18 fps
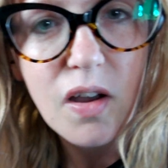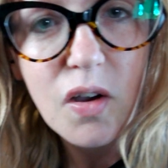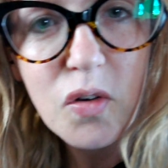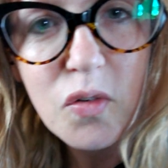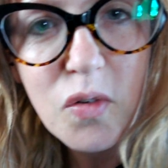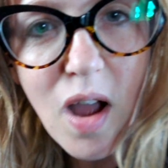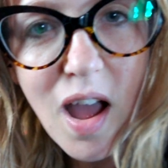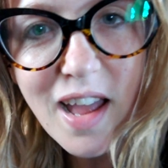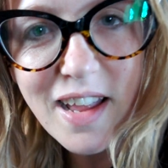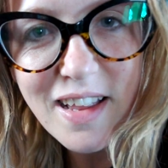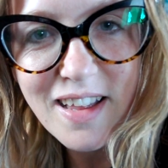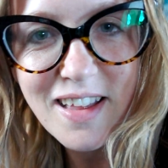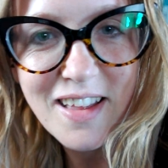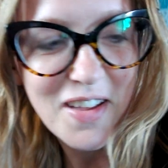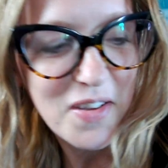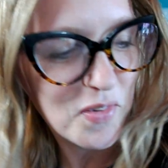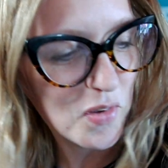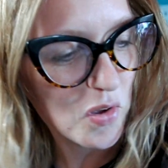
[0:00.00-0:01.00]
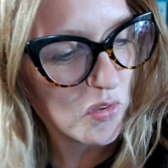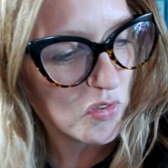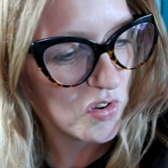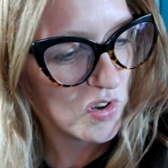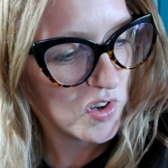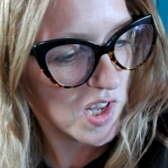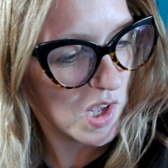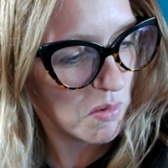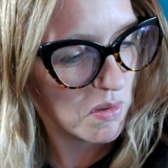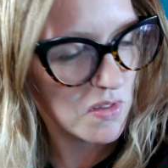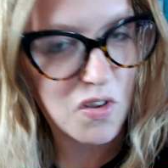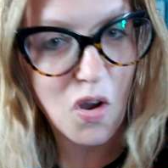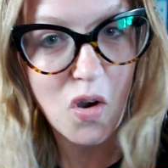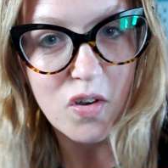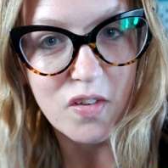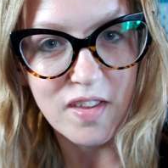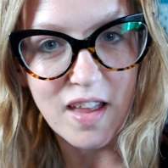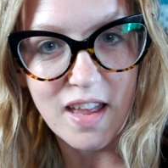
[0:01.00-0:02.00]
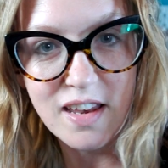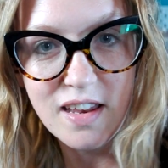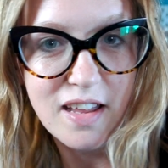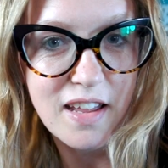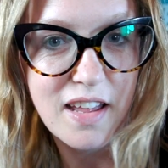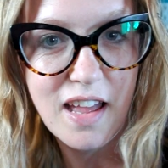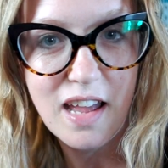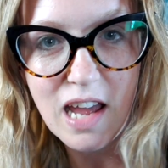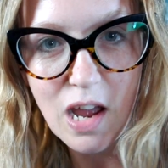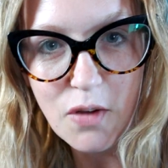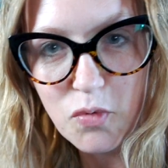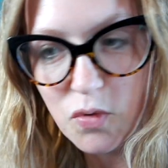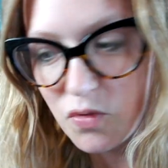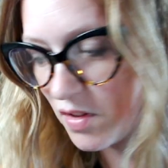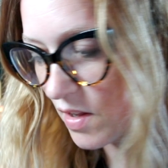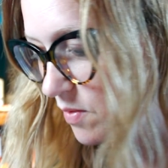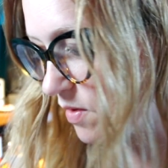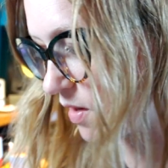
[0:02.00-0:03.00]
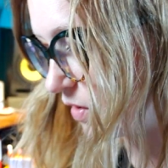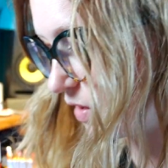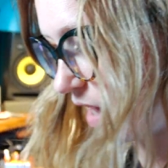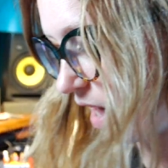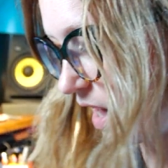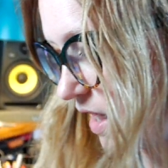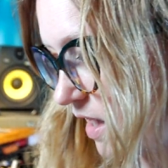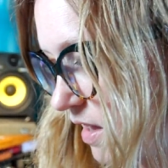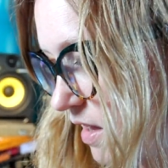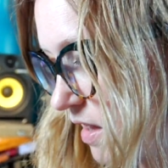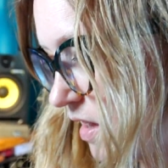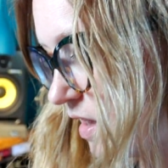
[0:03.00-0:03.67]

Alright, I've got a studio with dogs in. Everyone seems okay.